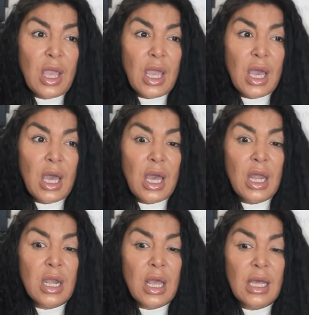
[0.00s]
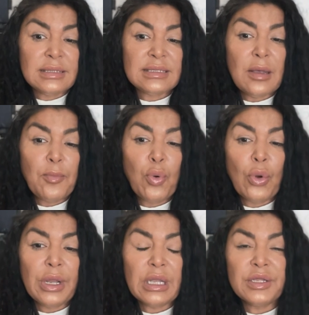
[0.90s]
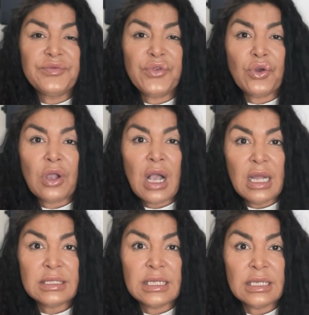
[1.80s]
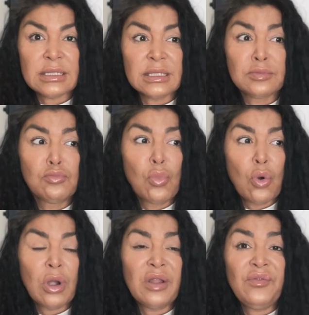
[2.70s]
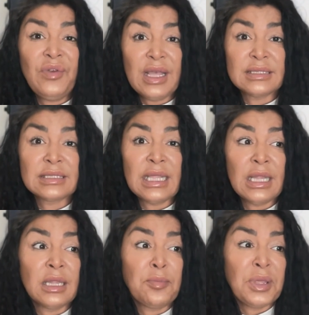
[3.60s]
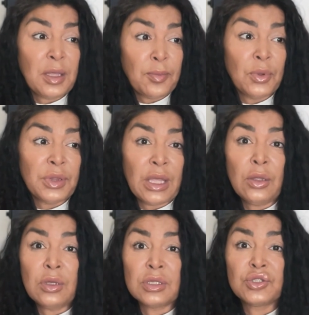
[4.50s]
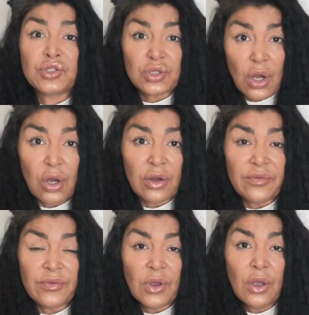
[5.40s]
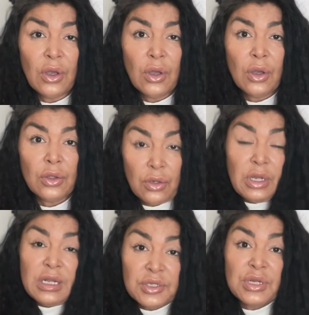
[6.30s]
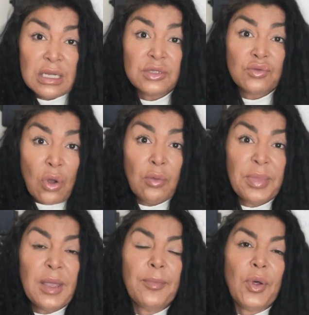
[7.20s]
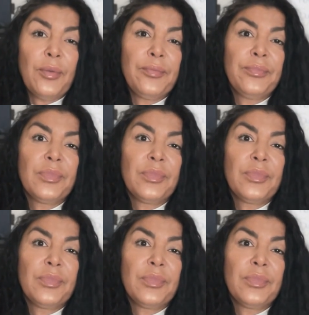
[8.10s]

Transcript: and at some point if your content is more advanced than the people that you can serve you're going to attract the wrong people